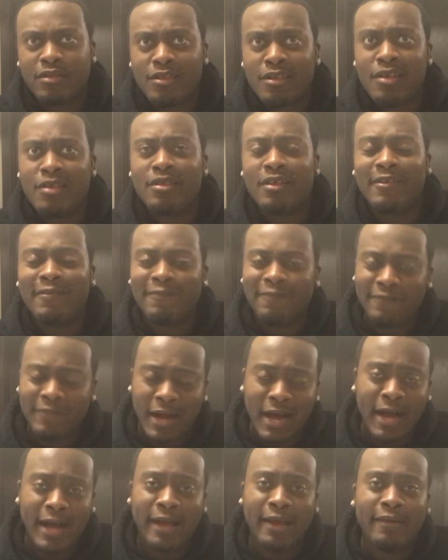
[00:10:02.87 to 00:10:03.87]
season
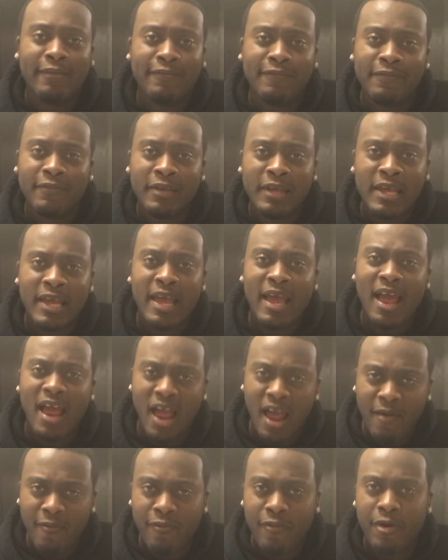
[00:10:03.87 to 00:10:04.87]
5.
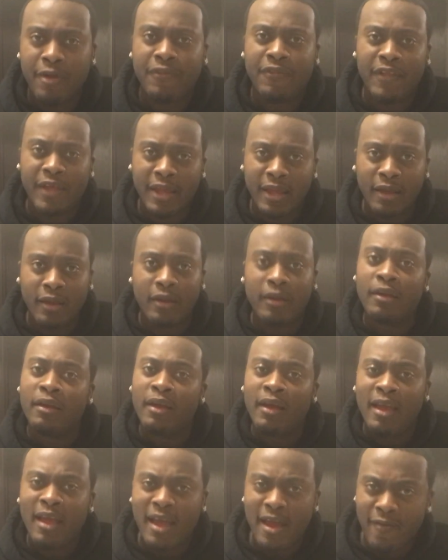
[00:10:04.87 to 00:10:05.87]
Everything.
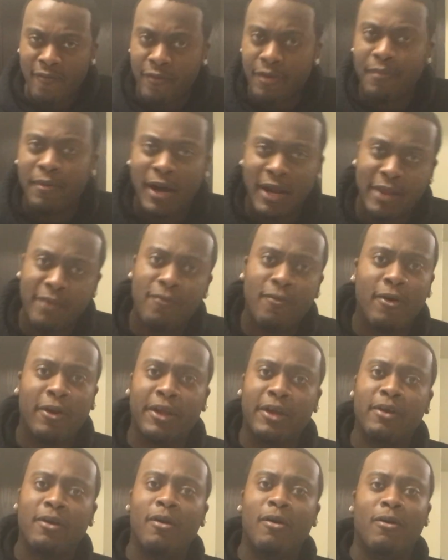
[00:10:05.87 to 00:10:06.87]
Everybody
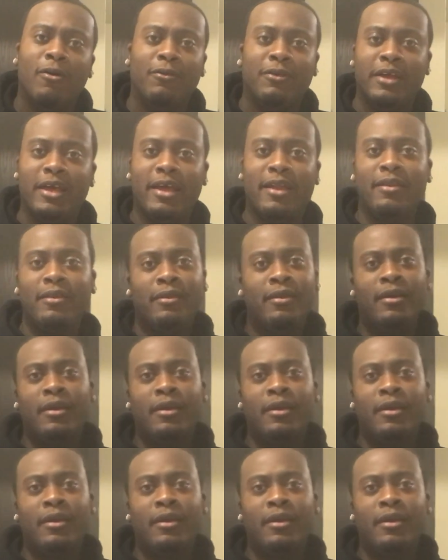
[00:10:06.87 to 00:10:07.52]
wanted Carl dead.